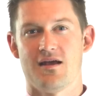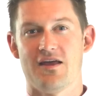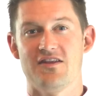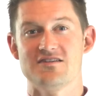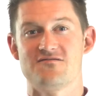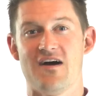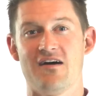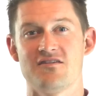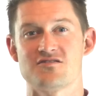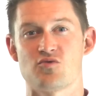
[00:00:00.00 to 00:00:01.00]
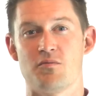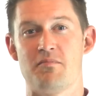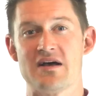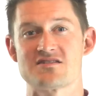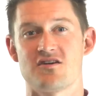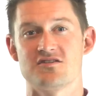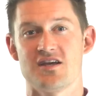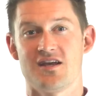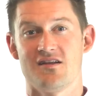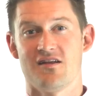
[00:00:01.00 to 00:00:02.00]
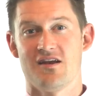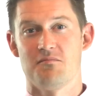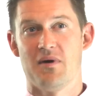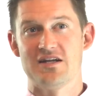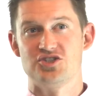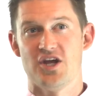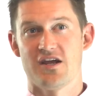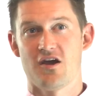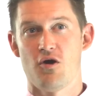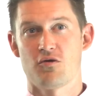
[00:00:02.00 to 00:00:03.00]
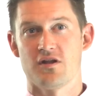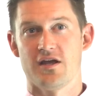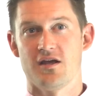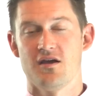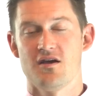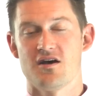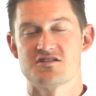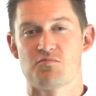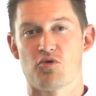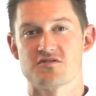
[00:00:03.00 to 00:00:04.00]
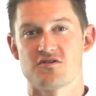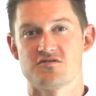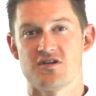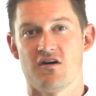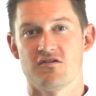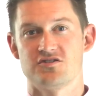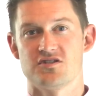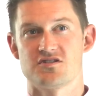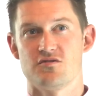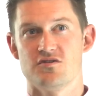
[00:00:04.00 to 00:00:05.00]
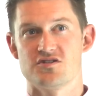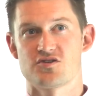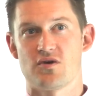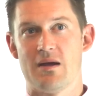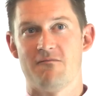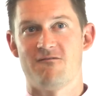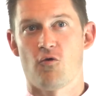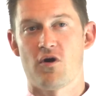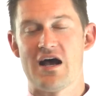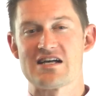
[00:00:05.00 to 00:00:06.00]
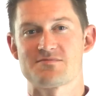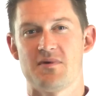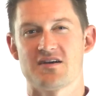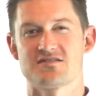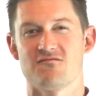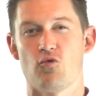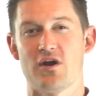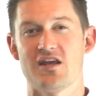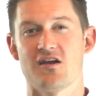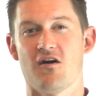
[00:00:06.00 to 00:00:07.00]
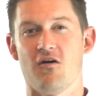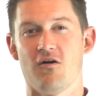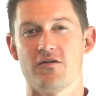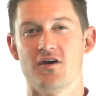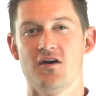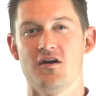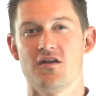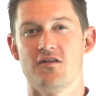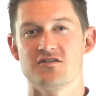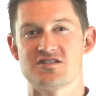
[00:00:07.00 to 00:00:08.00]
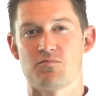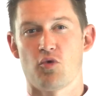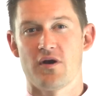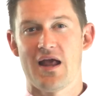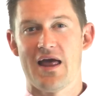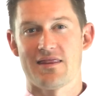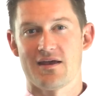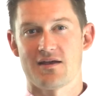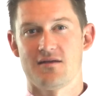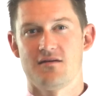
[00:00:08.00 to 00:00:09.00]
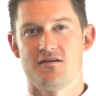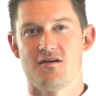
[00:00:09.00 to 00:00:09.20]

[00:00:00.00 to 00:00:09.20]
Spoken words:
And these values were best articulated by Jay Coakley, a sports sociologist who described 4 aspects of what he called the sport ethic.